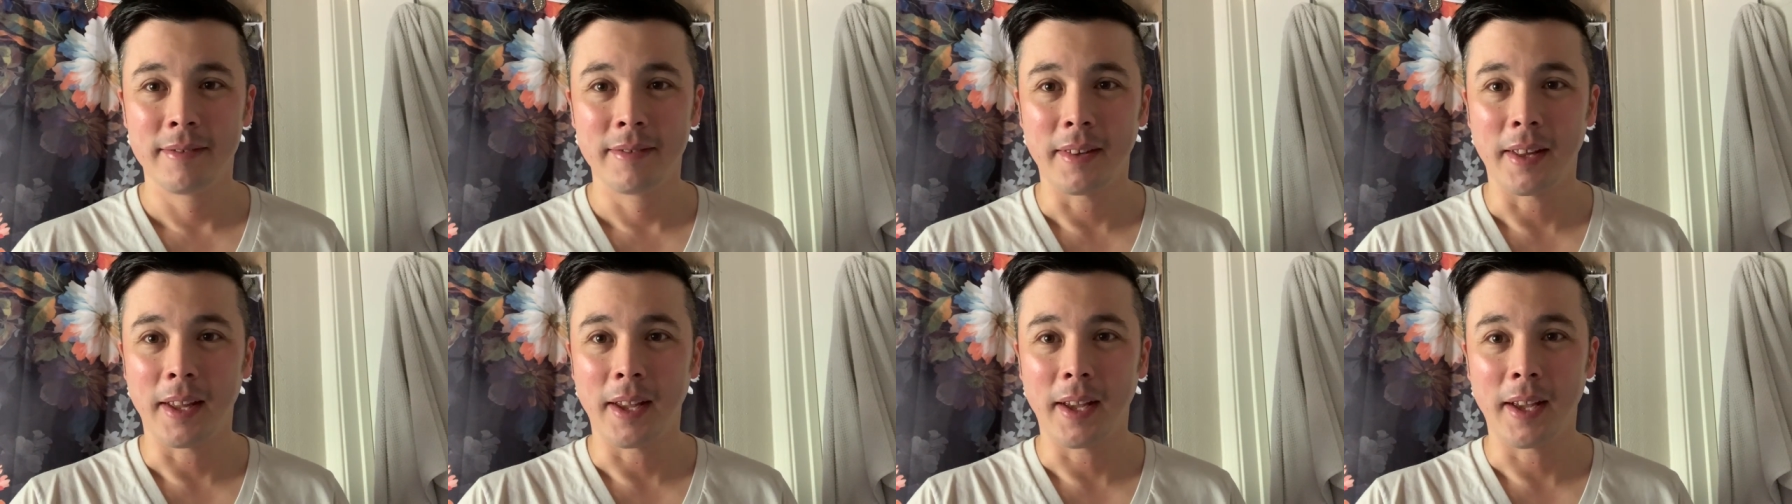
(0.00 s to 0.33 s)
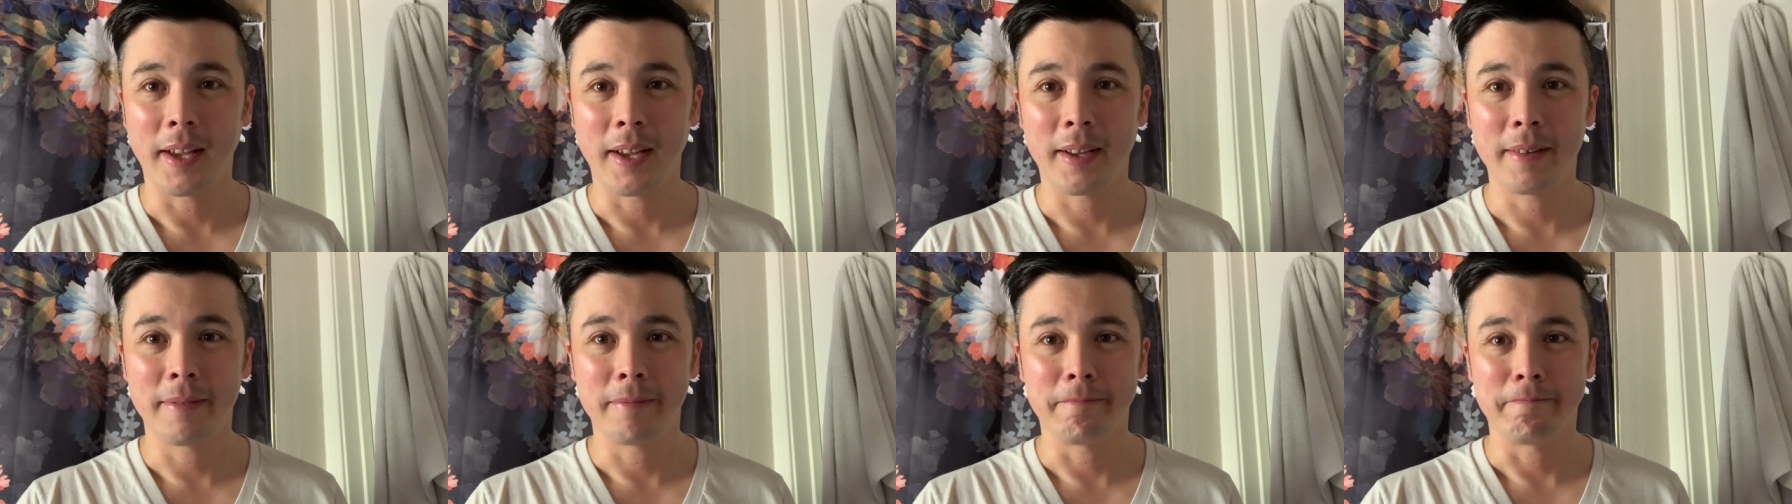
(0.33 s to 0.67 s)

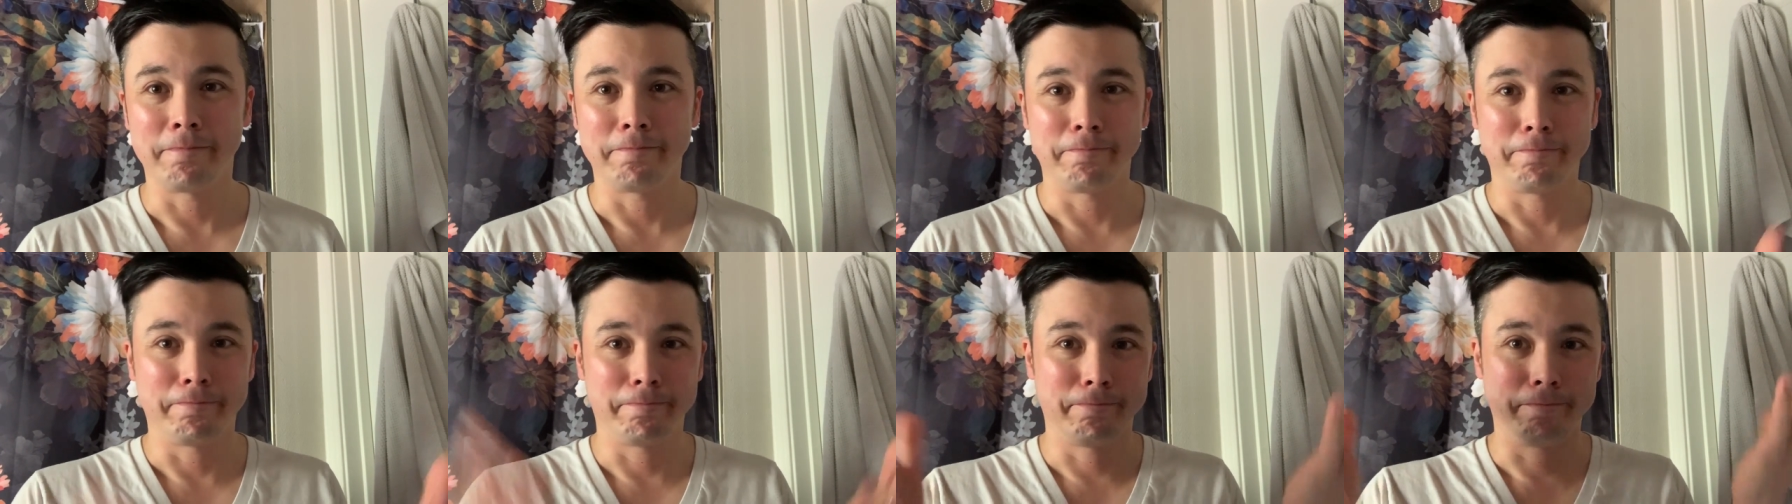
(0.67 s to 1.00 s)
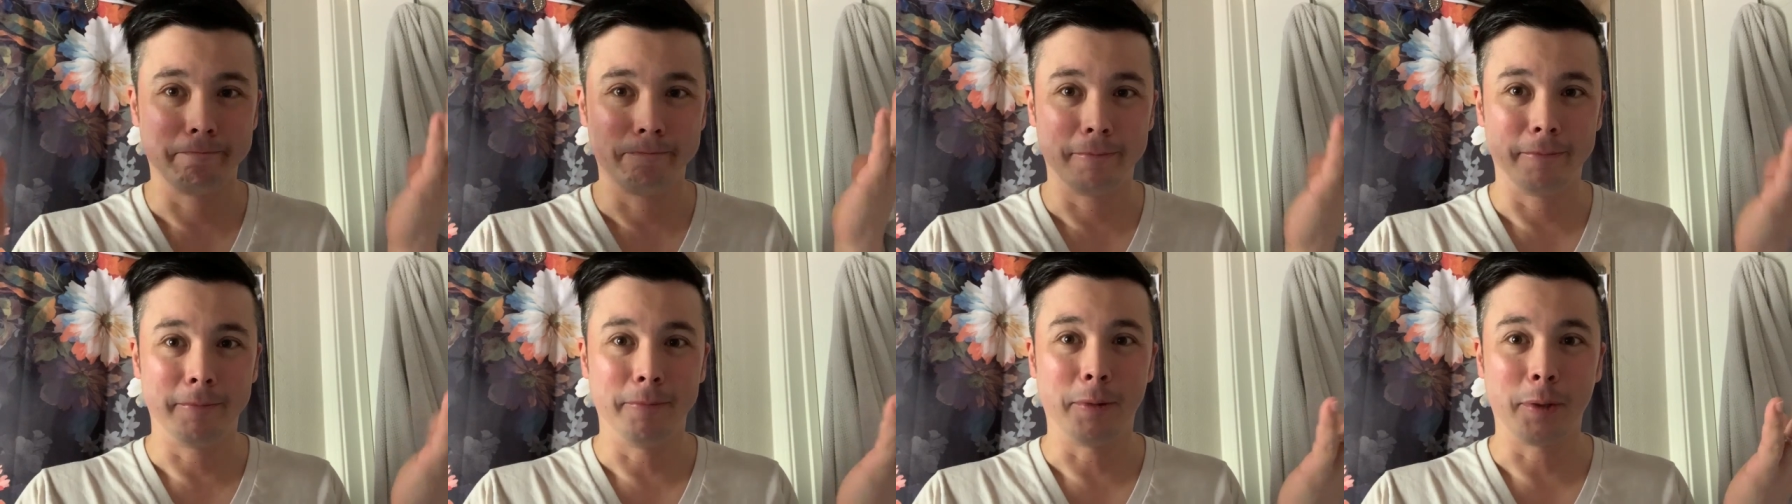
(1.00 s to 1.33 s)
they
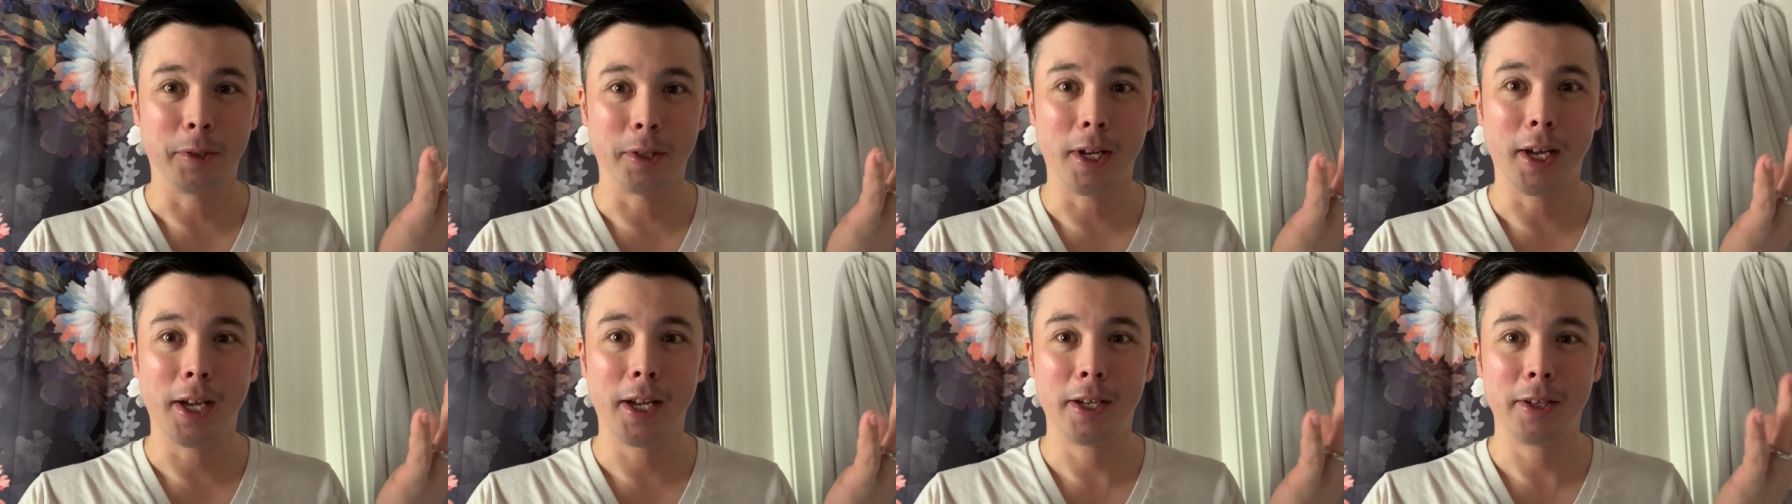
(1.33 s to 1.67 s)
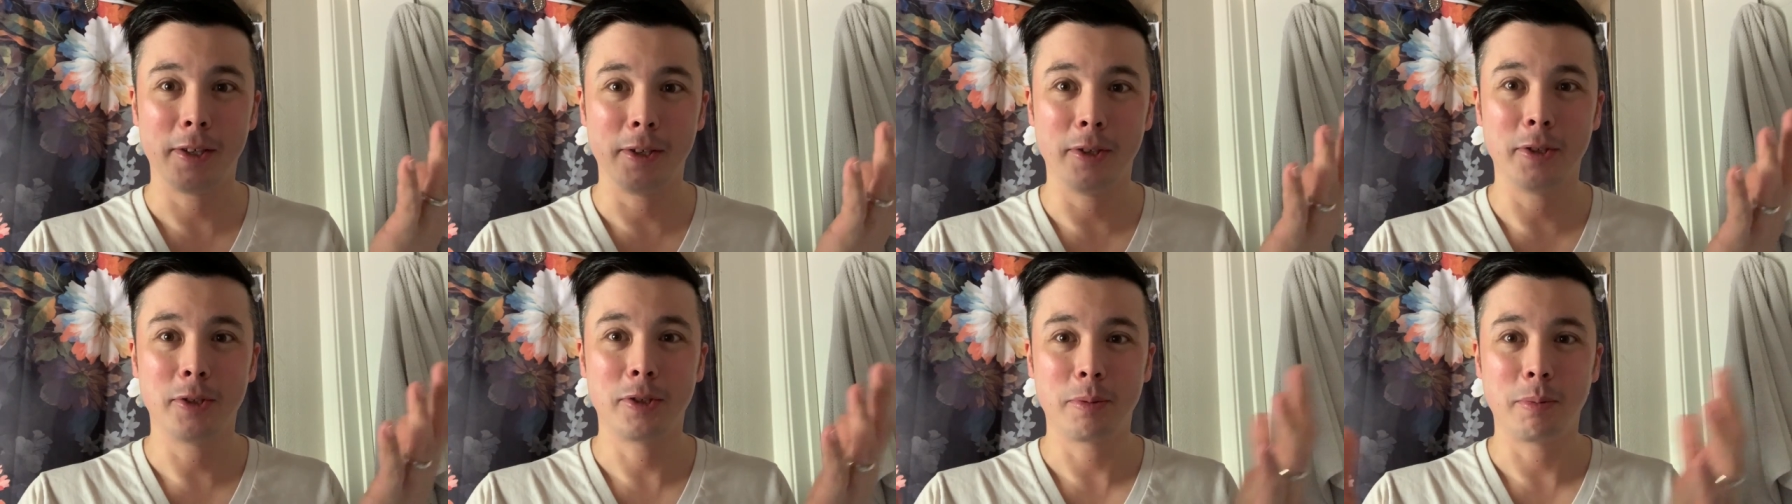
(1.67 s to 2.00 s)
were
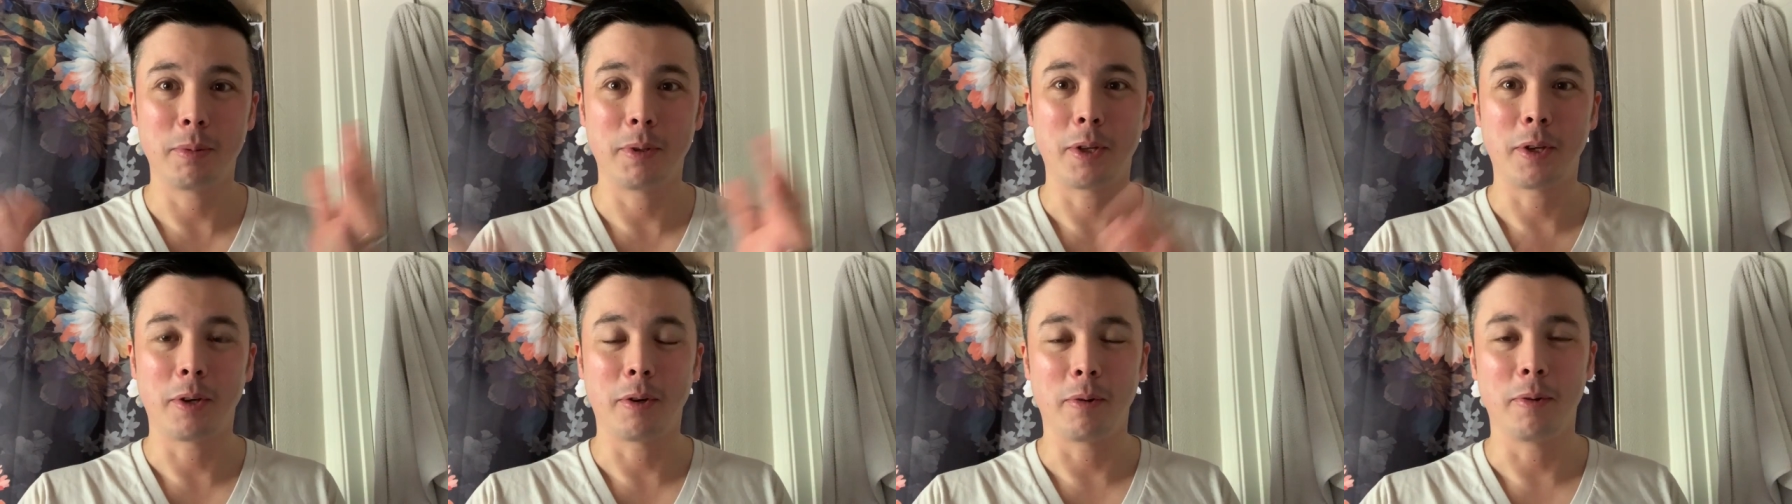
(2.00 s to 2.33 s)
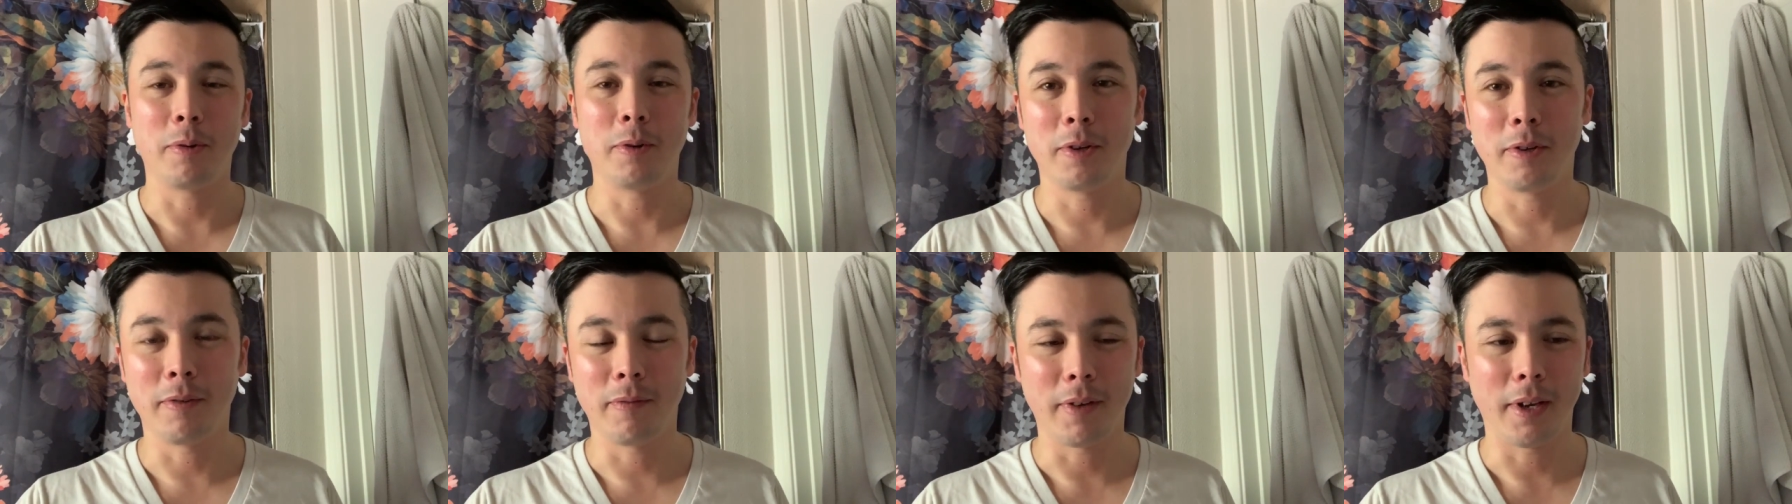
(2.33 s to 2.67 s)
diagnosed with
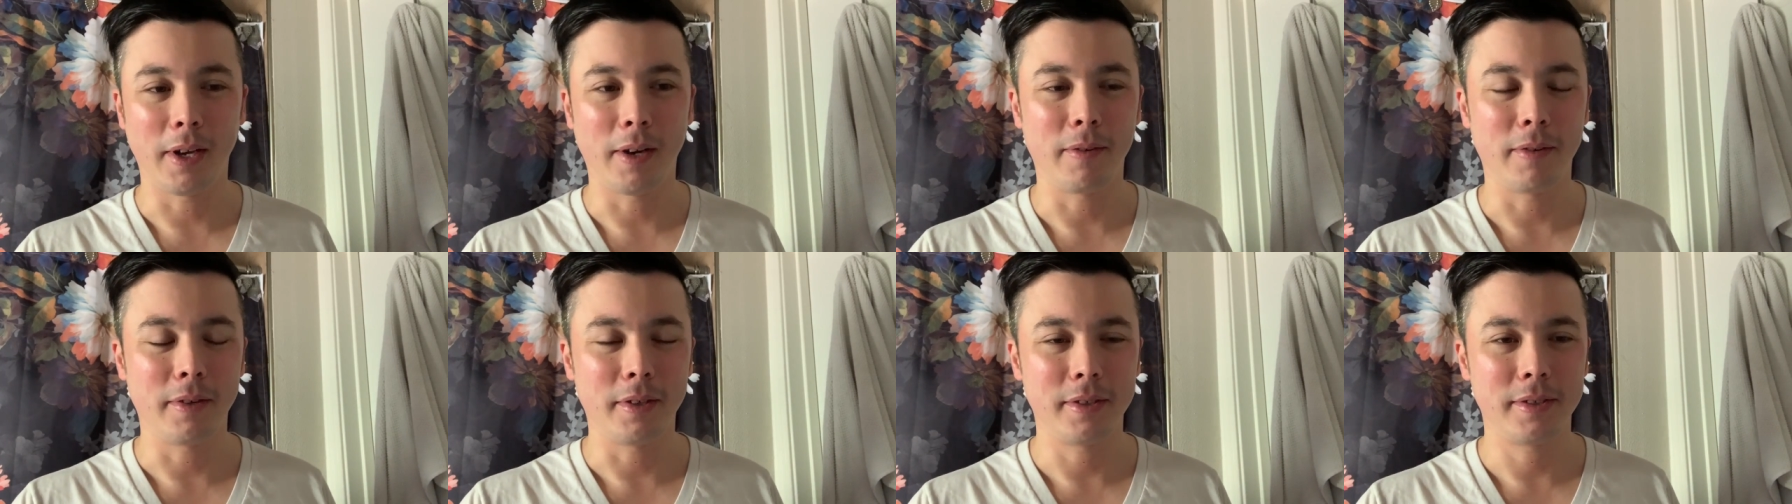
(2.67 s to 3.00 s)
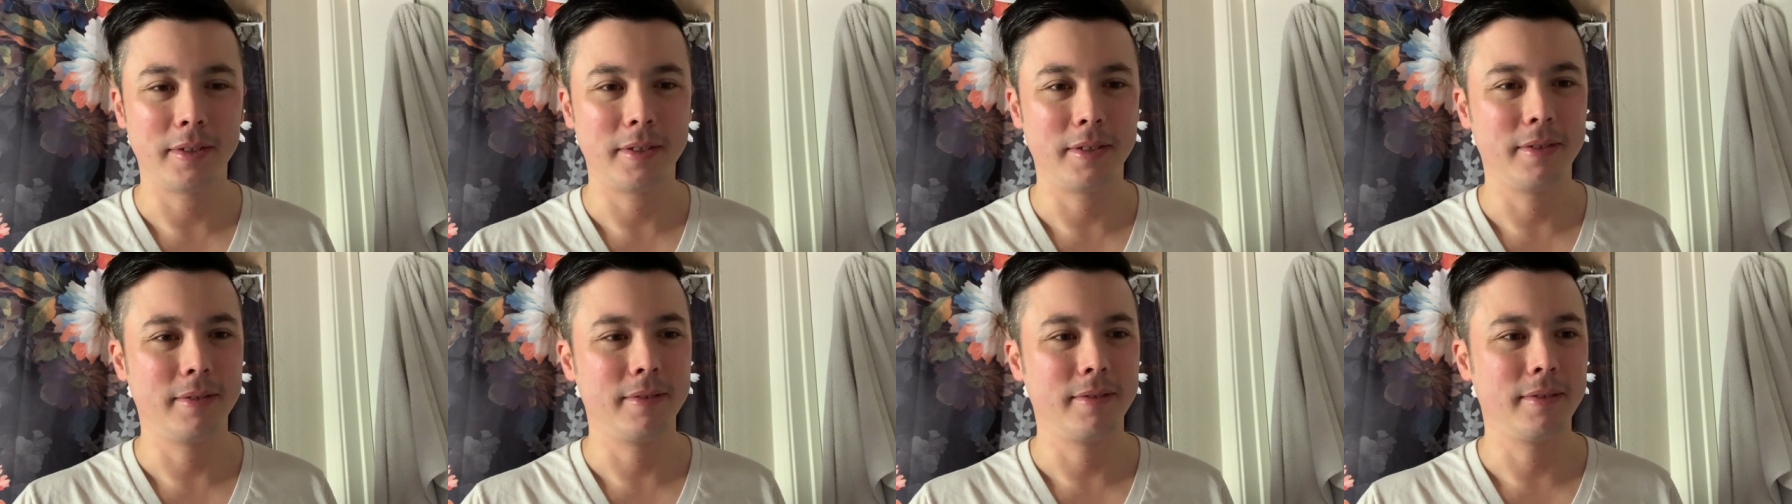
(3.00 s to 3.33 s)

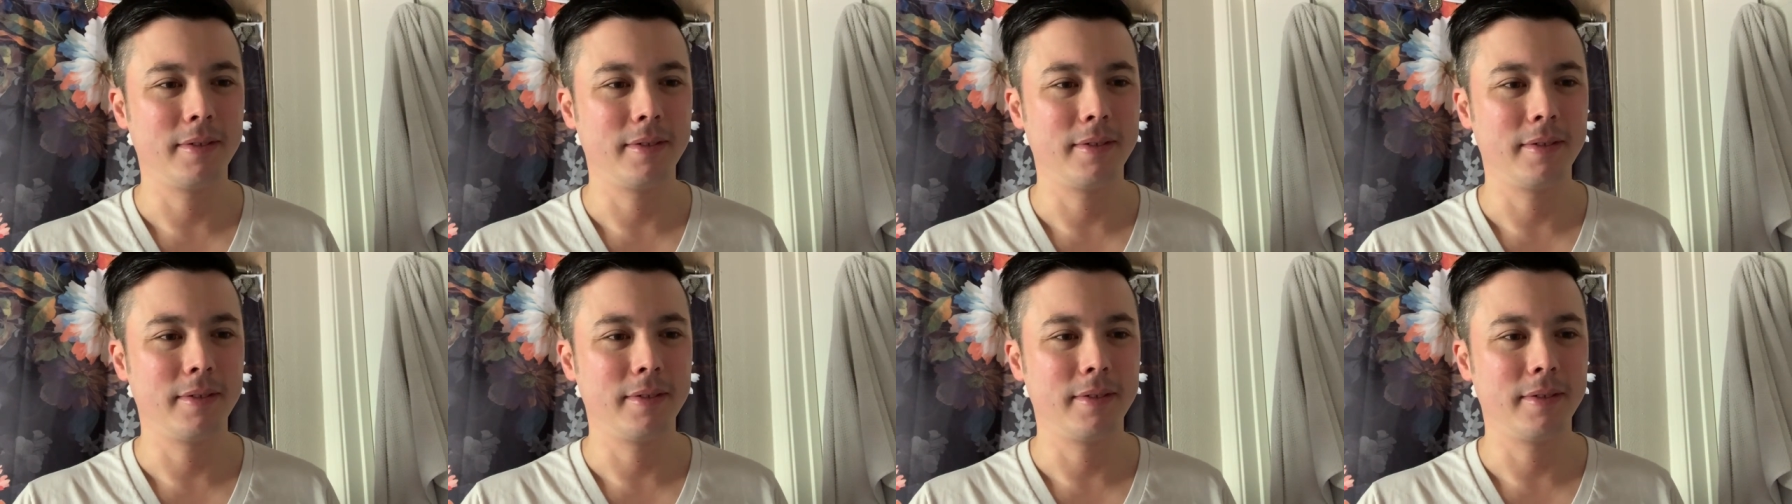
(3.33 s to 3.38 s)
coronavirus